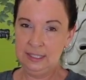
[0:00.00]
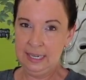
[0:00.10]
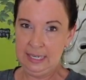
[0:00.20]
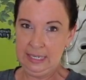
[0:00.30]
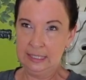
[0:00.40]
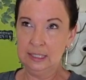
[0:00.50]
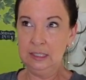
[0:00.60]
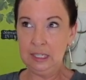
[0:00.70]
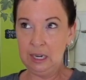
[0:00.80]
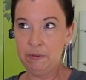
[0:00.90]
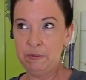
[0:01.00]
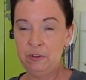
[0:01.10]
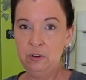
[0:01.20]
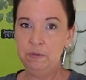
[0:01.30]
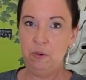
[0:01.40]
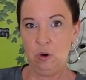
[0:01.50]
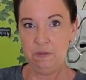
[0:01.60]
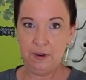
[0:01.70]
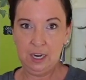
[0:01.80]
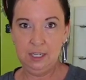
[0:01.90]
say is leaf 4,
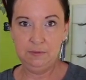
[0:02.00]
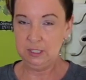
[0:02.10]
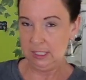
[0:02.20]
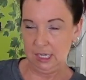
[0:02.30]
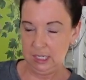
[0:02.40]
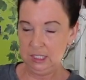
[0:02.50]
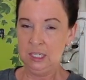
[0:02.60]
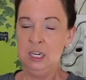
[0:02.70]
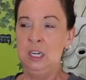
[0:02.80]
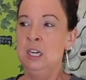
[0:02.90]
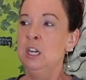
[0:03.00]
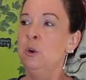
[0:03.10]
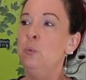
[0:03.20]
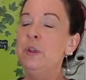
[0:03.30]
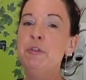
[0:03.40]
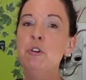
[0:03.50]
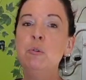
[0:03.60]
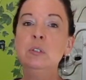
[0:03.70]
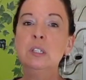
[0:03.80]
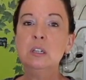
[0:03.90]
5, 6, when
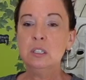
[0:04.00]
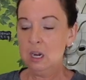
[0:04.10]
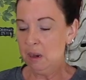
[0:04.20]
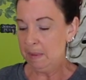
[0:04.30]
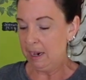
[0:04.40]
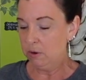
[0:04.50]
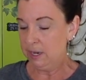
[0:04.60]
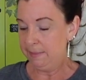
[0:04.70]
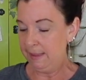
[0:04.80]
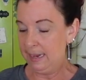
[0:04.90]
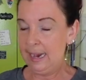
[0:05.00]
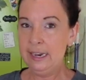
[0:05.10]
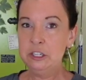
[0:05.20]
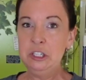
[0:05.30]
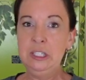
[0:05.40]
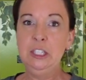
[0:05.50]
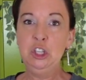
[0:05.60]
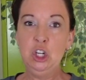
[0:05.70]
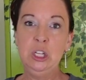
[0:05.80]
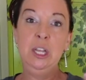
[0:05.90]
those start to come out and they actually
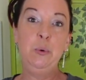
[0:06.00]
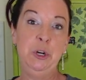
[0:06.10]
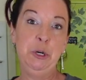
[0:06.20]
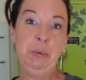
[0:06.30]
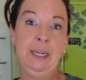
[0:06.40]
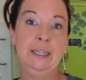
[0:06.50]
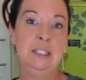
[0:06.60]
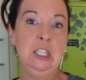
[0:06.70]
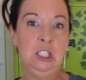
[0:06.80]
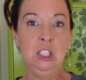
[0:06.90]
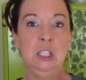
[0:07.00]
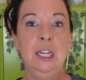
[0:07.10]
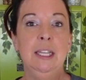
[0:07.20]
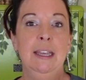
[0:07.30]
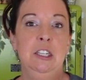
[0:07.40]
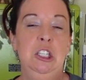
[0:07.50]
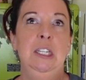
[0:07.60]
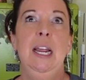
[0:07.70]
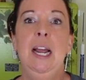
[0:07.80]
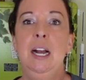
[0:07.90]
look like what your plant is gonna look like, they
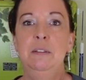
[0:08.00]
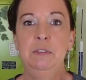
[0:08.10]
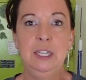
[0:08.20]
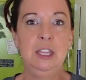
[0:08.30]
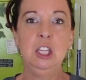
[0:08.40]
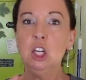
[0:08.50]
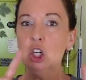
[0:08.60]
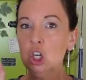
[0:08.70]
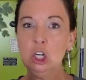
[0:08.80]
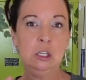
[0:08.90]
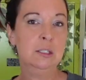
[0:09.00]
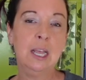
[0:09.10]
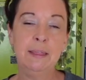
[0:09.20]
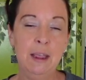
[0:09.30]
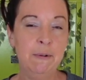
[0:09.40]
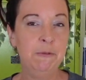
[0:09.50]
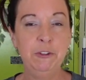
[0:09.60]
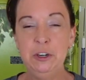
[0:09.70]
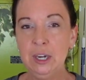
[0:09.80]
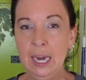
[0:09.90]
actually have like the little curls on them for
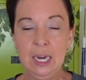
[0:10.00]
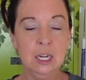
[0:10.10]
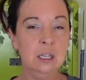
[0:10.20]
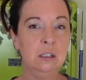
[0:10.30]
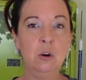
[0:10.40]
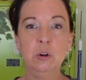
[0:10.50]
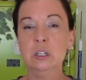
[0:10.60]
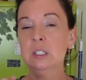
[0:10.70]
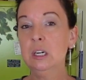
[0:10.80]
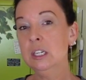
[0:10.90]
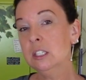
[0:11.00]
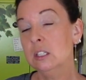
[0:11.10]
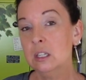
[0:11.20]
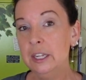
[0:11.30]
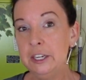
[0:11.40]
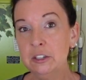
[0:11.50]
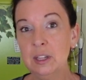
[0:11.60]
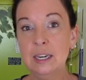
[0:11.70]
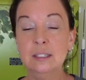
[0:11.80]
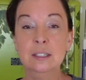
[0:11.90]
your kale, or it's starting to look like your
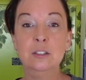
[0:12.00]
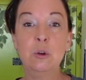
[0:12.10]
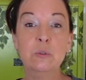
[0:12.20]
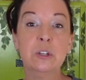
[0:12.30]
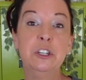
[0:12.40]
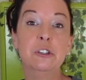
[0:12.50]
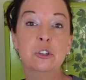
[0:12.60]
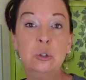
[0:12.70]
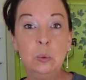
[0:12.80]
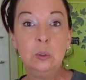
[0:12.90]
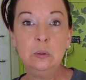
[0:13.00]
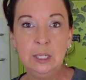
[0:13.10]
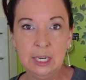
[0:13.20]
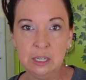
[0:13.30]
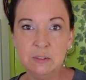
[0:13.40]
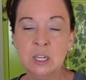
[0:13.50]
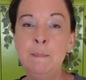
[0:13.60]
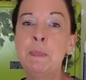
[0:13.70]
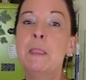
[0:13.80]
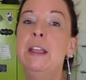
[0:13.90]
lettuces, those are your true leaves,
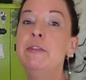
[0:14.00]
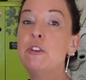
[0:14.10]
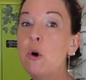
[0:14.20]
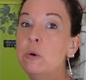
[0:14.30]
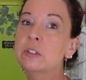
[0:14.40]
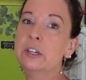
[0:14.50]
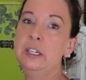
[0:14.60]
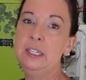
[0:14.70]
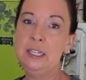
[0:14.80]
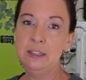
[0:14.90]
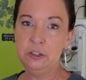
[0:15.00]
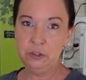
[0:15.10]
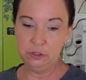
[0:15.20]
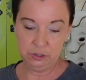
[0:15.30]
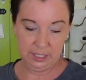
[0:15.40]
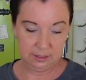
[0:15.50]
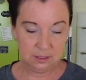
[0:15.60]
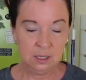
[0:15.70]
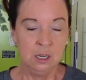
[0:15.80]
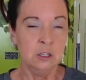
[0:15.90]
and those are gonna need the
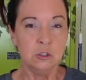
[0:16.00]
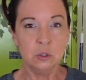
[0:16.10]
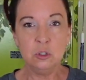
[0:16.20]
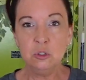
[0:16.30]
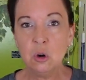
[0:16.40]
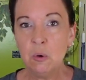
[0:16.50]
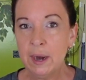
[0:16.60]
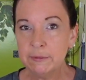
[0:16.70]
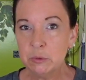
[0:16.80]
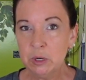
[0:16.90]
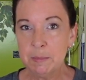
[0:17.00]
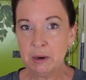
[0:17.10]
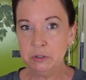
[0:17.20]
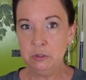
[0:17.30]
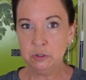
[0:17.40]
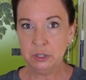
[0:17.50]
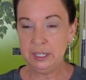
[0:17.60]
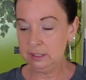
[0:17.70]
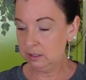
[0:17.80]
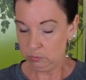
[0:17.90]
nutrients. So you don't have to worry about
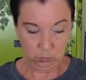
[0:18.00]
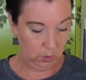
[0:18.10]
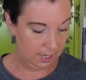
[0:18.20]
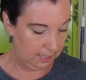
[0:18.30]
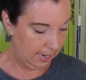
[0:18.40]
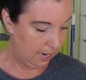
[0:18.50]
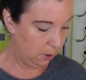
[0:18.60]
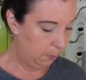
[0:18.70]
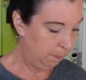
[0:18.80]
nutrients right now.